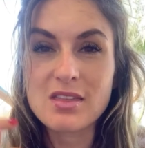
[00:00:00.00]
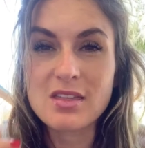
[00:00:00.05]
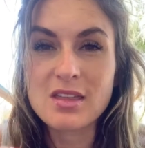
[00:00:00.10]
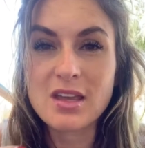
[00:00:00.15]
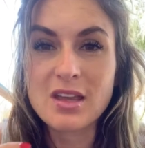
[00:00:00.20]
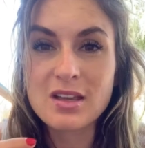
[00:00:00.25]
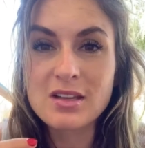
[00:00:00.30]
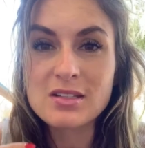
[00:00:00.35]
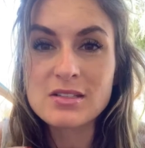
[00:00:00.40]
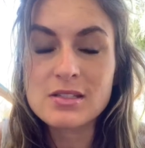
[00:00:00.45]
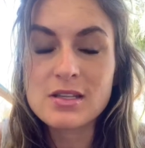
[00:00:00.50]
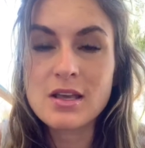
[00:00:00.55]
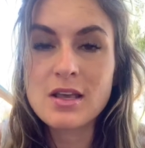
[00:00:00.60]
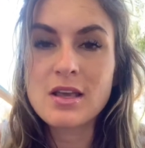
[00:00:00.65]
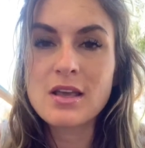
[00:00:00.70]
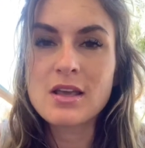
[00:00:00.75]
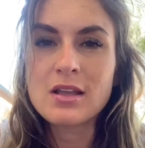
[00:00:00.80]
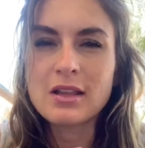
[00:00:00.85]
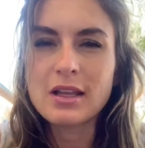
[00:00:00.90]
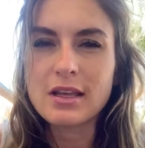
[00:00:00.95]
like the
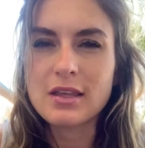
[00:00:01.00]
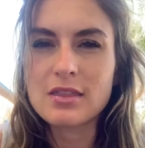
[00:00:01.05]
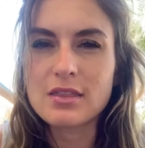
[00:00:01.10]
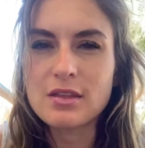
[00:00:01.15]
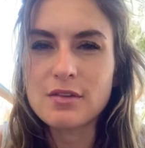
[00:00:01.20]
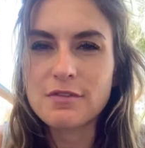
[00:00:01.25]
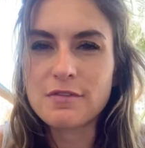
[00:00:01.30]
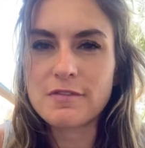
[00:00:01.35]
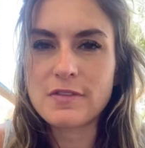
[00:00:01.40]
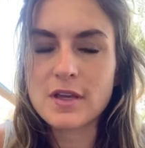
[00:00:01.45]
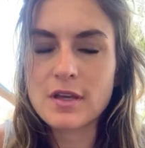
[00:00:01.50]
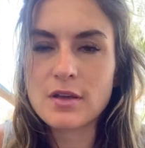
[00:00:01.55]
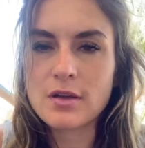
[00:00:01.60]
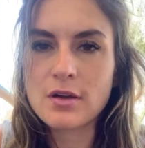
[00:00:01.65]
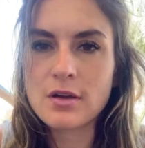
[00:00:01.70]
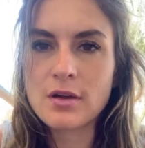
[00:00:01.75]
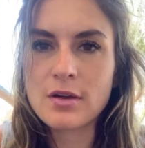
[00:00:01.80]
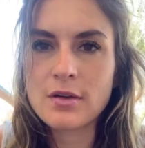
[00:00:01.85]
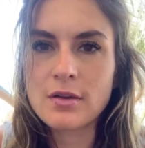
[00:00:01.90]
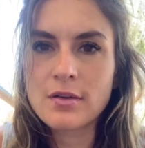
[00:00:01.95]
fear
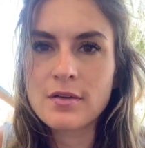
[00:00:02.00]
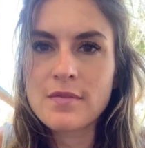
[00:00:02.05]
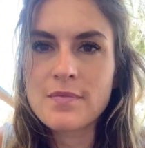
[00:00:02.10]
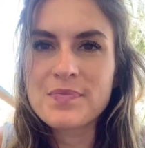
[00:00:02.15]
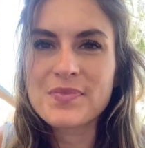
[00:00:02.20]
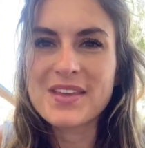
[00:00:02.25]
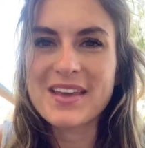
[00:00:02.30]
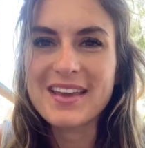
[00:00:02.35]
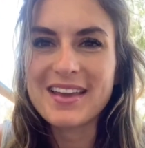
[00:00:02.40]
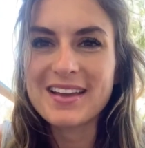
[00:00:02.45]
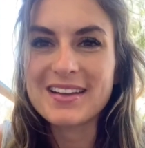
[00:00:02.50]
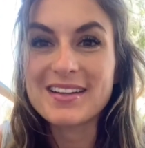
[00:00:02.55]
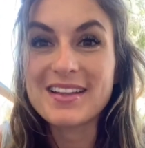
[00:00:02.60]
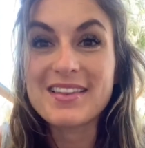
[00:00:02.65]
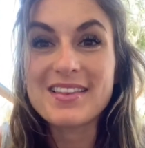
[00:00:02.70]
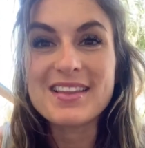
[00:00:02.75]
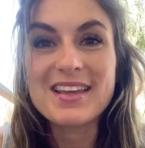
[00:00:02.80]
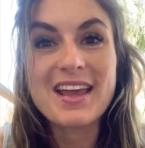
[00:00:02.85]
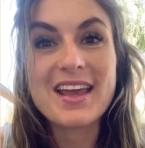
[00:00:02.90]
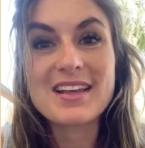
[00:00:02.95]
and the anxieties
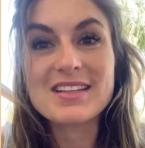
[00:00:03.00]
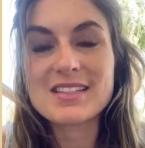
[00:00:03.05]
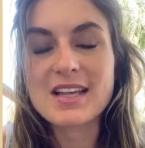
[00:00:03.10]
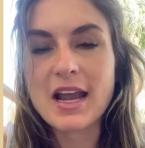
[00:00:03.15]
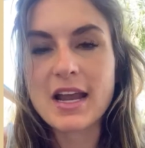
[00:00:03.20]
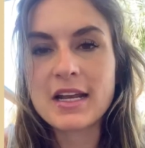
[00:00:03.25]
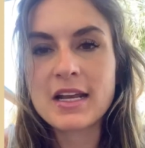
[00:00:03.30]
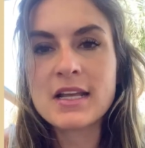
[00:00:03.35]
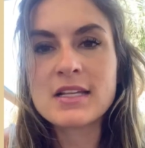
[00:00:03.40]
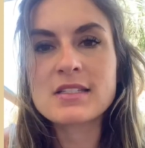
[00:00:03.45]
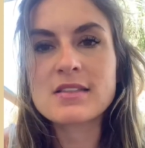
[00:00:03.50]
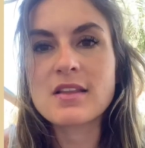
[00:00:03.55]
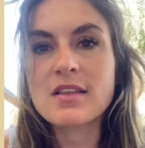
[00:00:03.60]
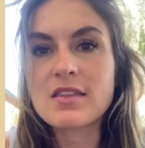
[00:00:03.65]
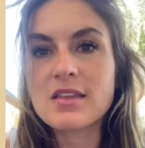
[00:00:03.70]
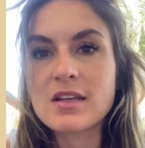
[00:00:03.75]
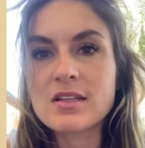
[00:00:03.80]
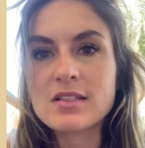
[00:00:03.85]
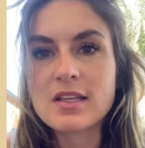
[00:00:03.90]
and the things that come up